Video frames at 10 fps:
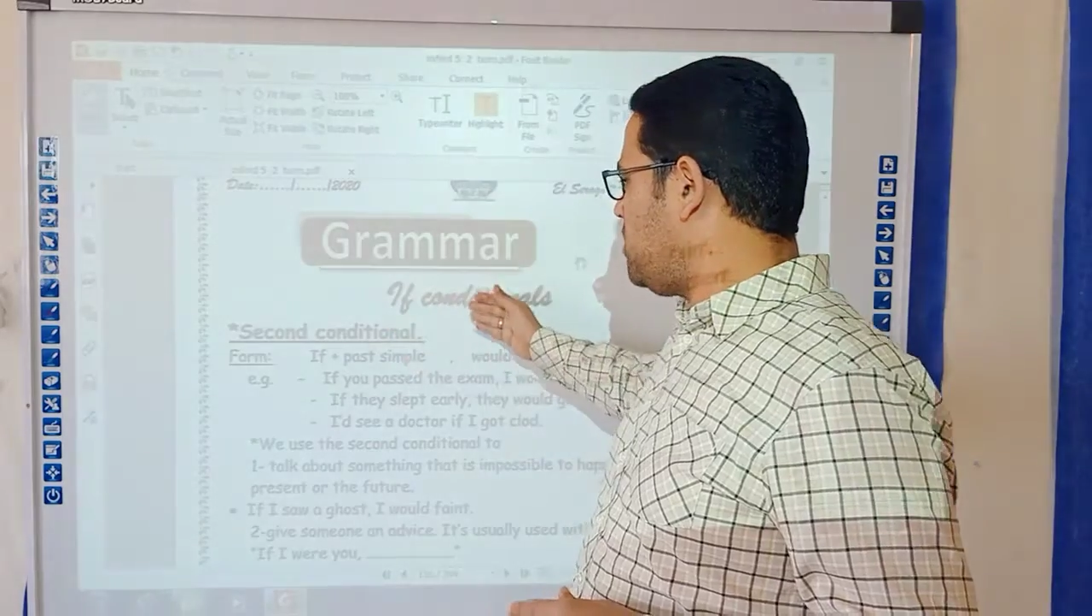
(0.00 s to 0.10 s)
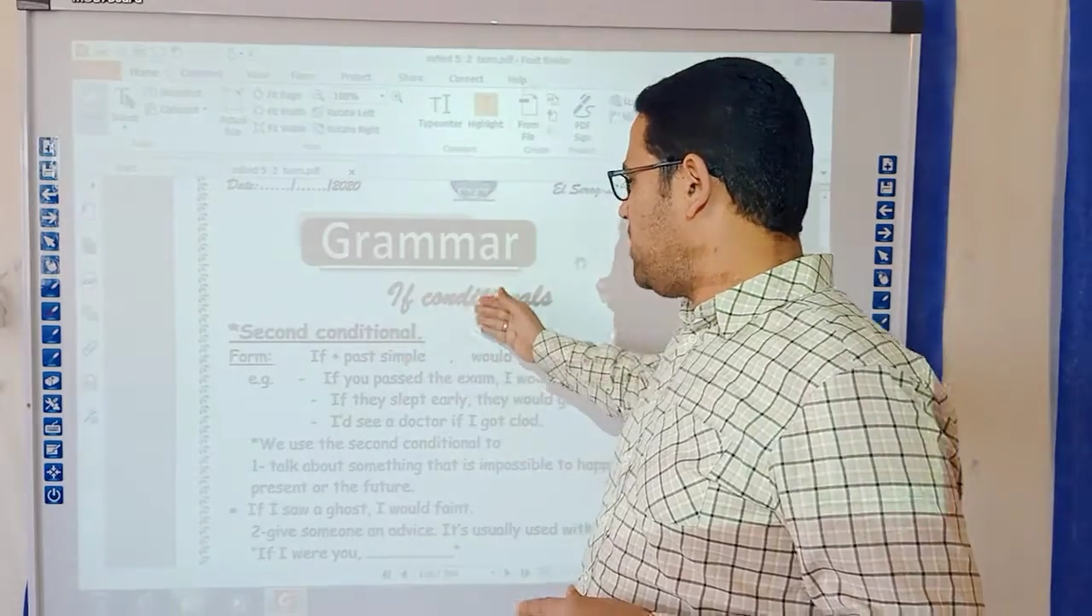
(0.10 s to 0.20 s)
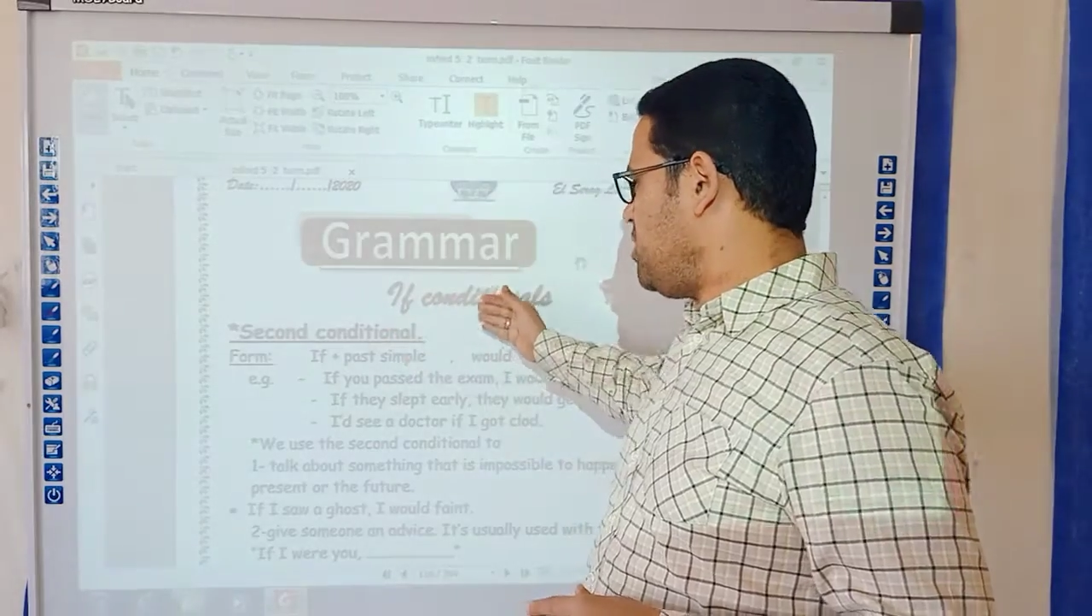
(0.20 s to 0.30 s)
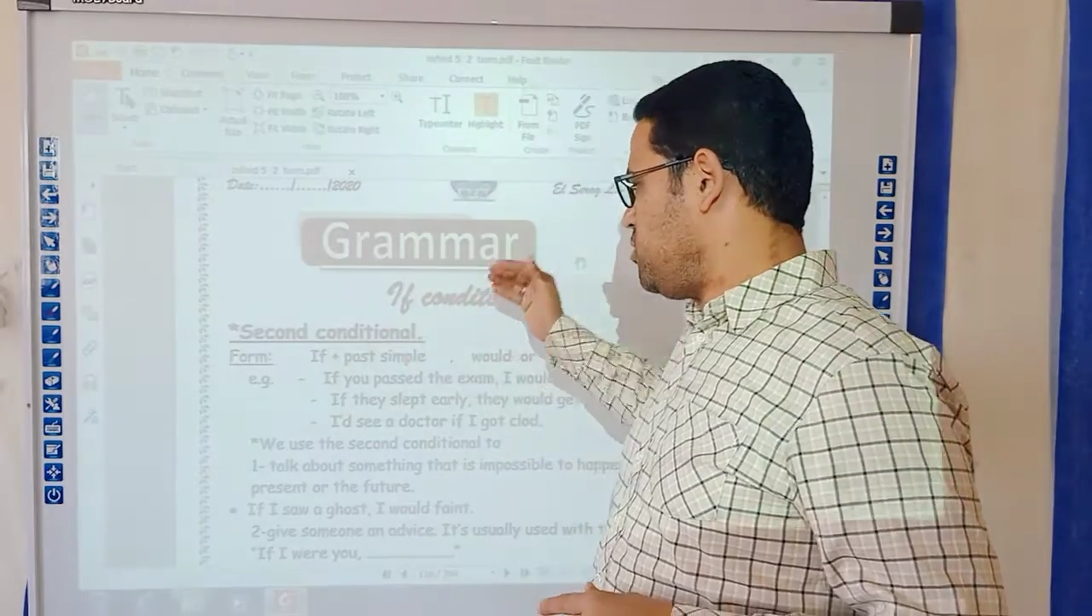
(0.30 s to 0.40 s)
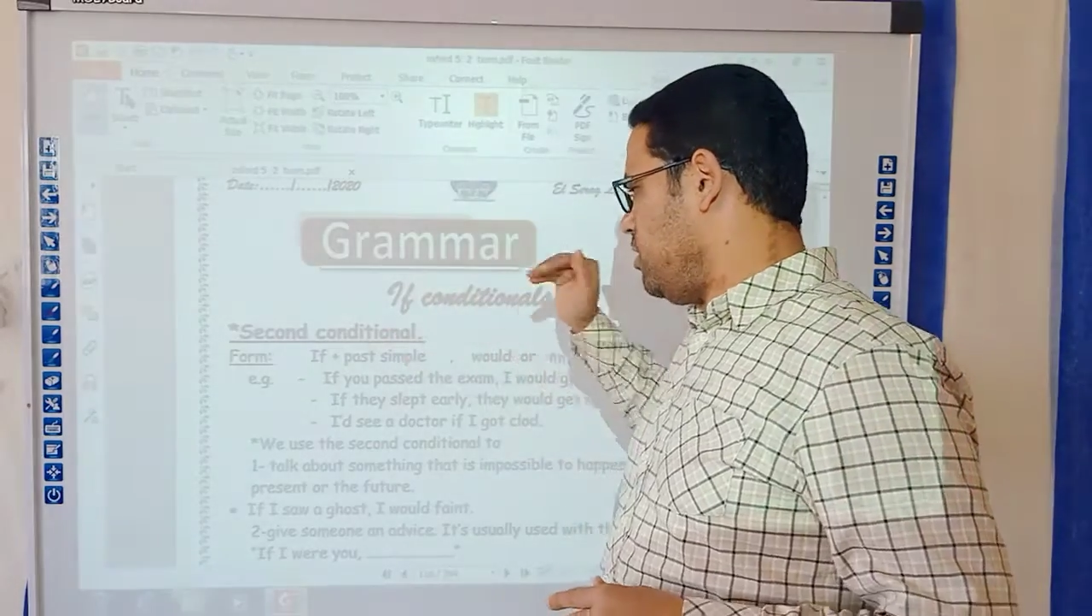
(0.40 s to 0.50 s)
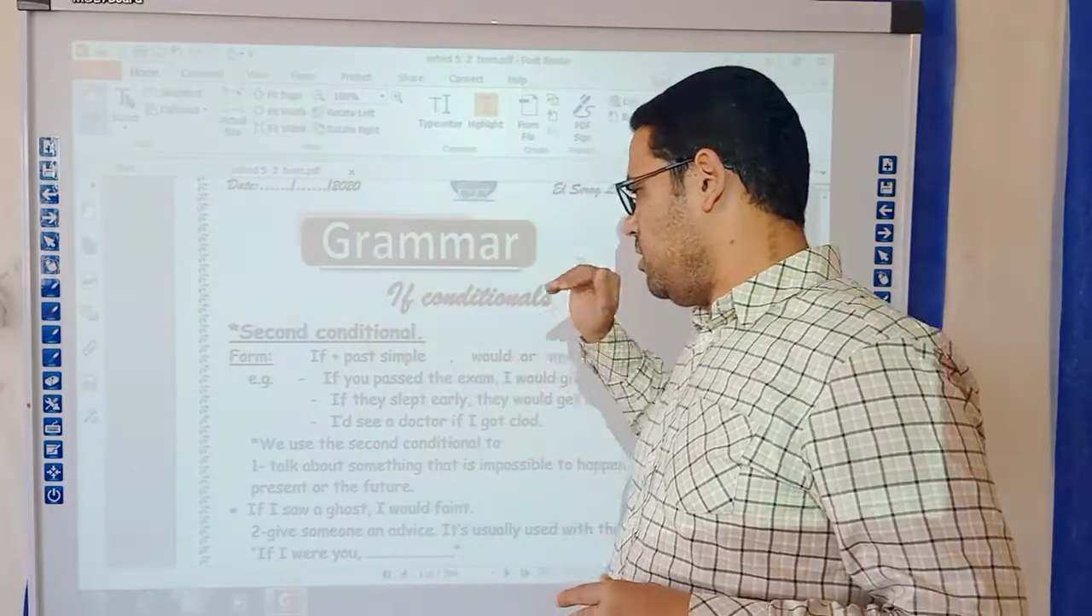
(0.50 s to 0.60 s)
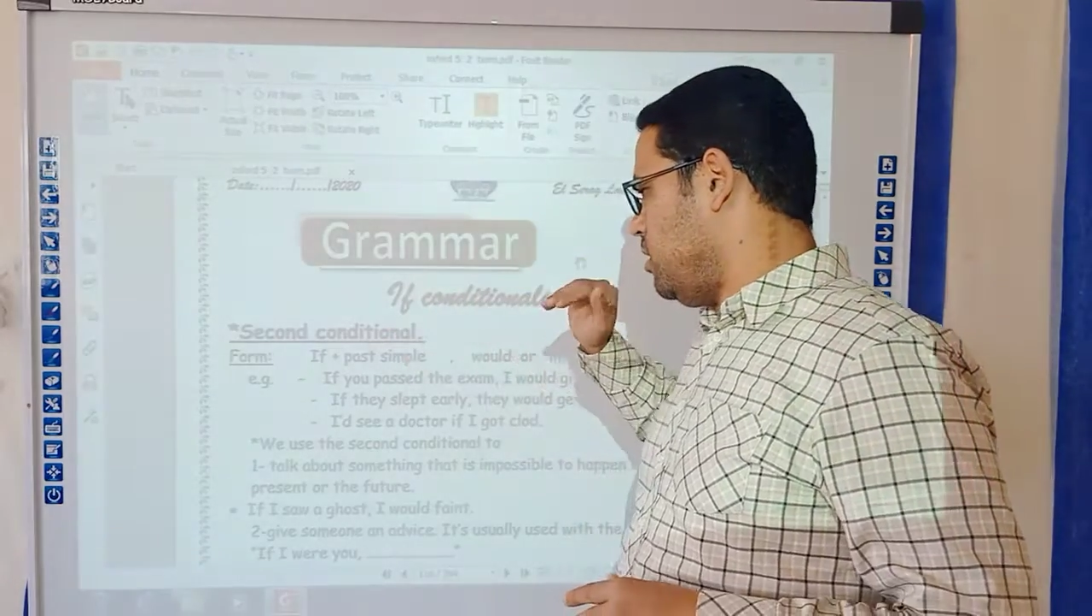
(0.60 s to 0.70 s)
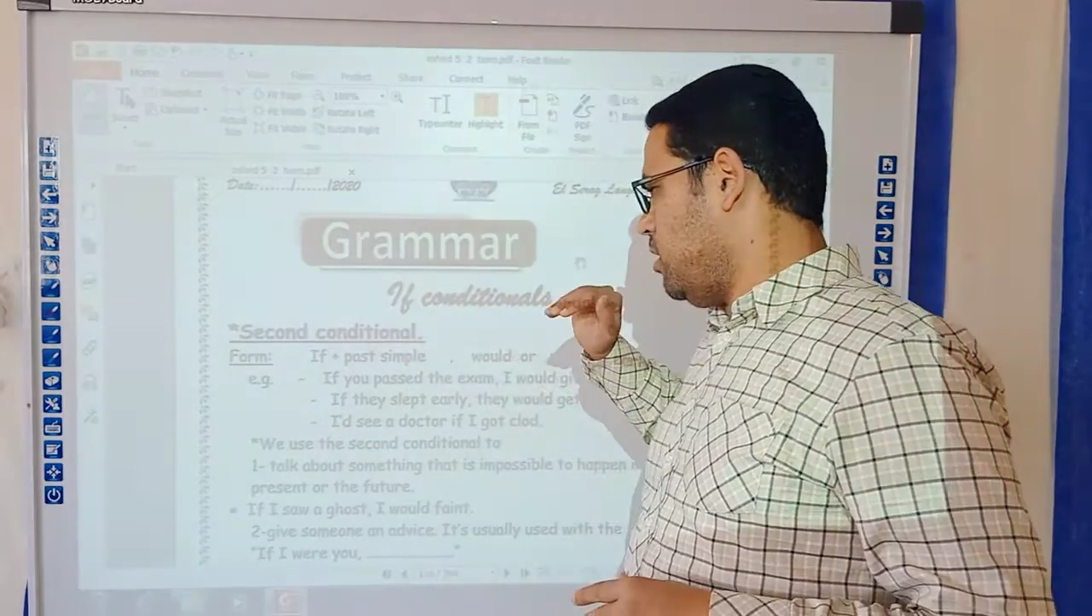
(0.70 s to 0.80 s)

conditional.